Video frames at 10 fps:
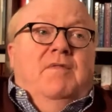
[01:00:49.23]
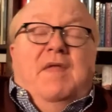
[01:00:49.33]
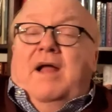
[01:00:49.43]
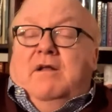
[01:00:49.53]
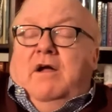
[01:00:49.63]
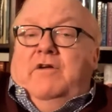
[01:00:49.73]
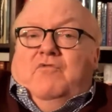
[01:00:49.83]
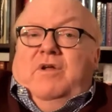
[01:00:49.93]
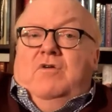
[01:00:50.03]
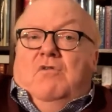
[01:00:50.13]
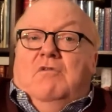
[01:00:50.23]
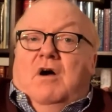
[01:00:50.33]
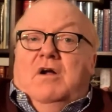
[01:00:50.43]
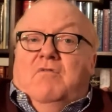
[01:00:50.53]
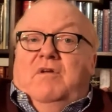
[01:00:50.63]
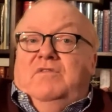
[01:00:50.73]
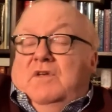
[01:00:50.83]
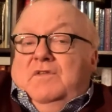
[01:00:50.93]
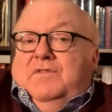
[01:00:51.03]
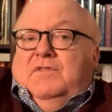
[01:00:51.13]
that that country no longer
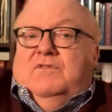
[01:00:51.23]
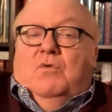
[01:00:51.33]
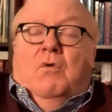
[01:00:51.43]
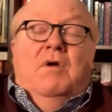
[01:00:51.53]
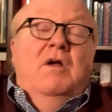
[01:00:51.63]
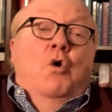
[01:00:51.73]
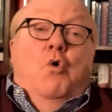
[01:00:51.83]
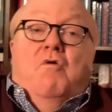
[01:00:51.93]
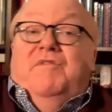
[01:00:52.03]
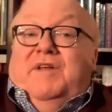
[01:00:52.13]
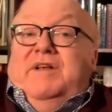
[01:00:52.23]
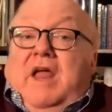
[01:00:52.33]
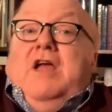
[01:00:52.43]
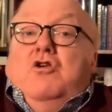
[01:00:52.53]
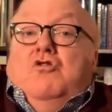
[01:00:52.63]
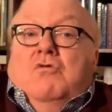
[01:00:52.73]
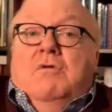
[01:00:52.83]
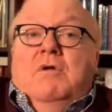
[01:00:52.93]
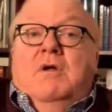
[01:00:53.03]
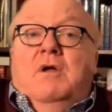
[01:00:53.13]
exists or or is in
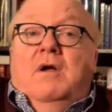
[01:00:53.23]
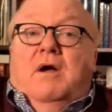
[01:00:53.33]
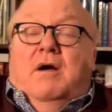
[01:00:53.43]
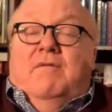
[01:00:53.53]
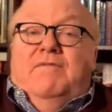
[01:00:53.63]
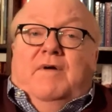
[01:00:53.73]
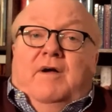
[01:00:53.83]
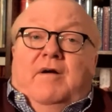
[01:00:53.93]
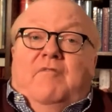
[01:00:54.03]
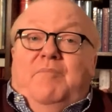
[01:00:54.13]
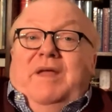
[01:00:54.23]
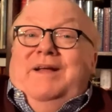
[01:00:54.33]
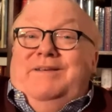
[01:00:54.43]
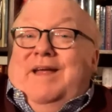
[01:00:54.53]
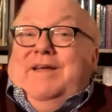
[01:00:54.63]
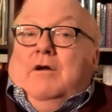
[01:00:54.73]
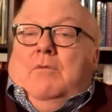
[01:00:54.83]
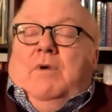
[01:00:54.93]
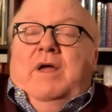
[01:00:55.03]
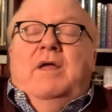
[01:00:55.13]
danger of, uh, of being
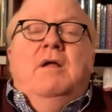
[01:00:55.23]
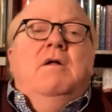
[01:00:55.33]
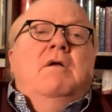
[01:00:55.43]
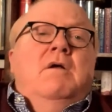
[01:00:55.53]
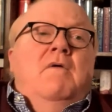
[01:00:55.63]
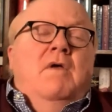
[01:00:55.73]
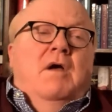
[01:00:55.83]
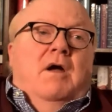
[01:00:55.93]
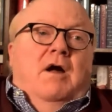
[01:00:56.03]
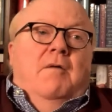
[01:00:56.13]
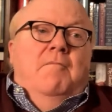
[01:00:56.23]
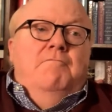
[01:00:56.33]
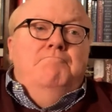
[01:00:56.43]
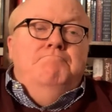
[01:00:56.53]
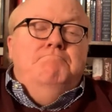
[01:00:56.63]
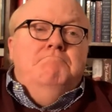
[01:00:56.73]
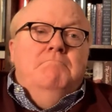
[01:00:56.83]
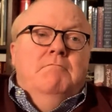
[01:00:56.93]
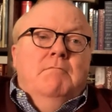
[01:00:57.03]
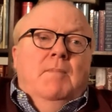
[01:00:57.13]
taken away. Um,
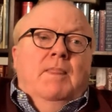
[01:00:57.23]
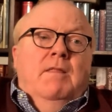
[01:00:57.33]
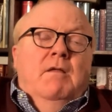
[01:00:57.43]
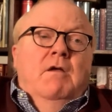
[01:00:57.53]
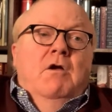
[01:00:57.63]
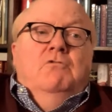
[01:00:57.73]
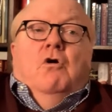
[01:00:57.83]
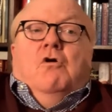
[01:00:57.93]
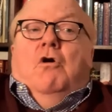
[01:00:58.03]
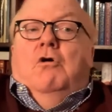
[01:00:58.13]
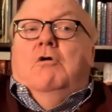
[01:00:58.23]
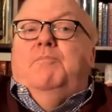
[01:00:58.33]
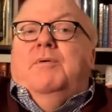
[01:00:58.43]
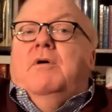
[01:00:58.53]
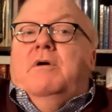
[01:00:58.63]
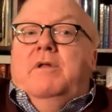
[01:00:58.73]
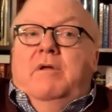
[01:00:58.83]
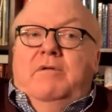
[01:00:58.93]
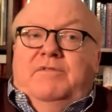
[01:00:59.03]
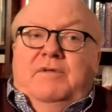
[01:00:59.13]
look, all
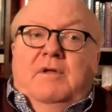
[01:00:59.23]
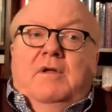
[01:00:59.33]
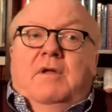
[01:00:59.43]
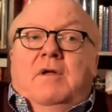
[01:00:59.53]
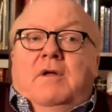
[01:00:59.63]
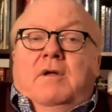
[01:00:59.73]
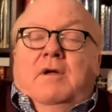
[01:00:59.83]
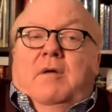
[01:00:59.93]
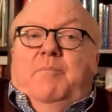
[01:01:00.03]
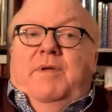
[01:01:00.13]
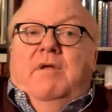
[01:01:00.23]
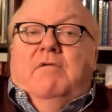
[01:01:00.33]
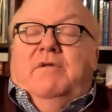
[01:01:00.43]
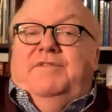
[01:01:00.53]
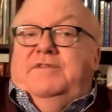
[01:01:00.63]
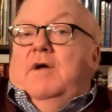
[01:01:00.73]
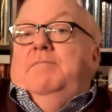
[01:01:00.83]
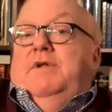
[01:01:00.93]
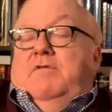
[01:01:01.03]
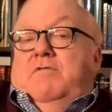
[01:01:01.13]
parties appeal to
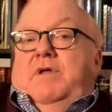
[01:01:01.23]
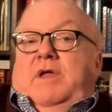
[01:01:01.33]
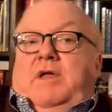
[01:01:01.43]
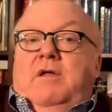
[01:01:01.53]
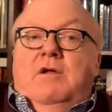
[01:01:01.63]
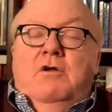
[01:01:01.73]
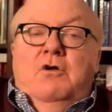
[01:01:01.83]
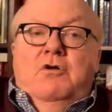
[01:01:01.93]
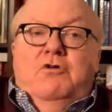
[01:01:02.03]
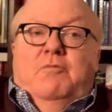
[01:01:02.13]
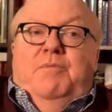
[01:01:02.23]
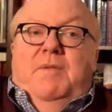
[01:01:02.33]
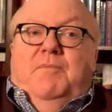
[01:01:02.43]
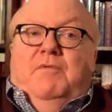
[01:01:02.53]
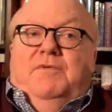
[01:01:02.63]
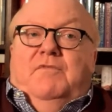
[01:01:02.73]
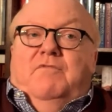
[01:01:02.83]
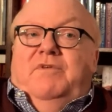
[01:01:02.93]
some degree to people's